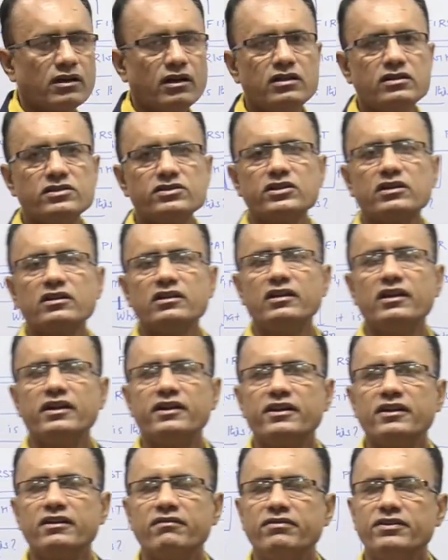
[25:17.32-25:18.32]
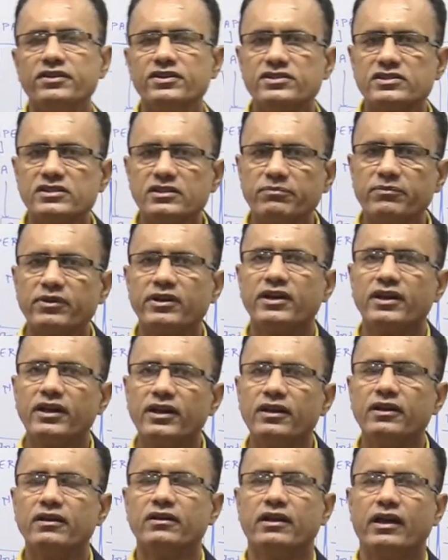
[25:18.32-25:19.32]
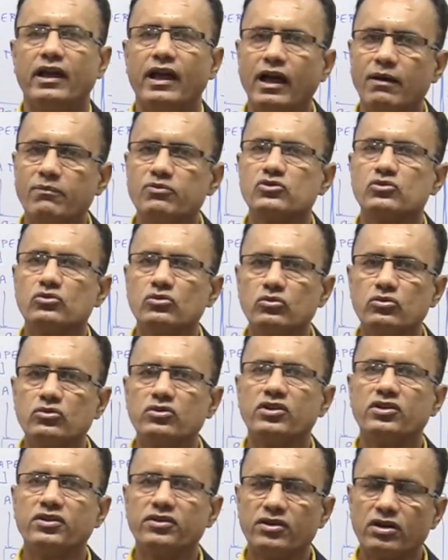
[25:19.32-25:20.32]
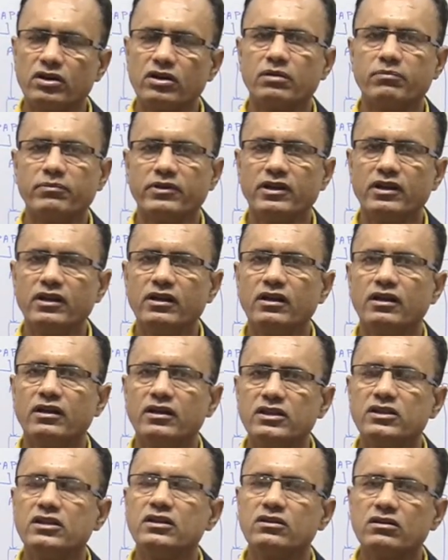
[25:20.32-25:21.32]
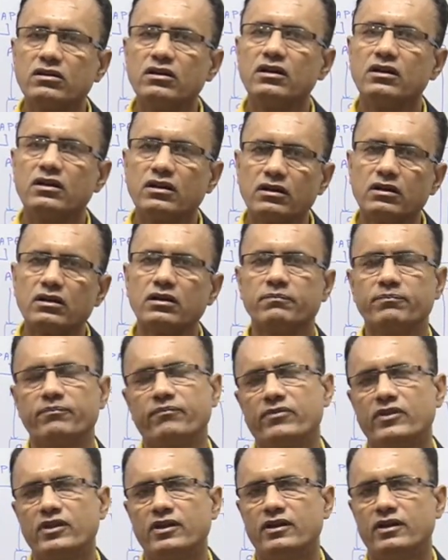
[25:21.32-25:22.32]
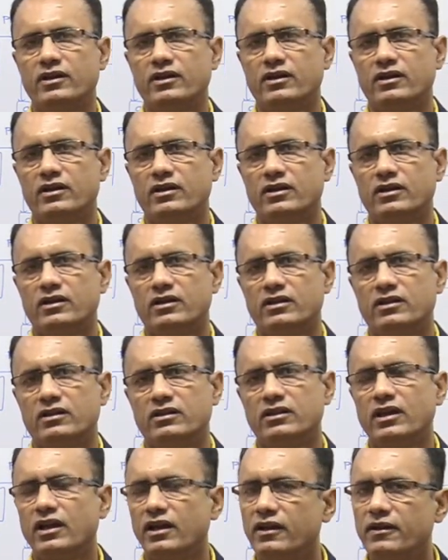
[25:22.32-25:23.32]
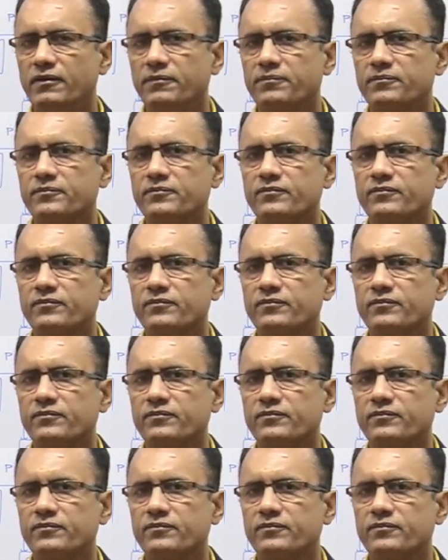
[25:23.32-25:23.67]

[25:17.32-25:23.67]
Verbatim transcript: cultural relativism in absolute term, in ethical term, then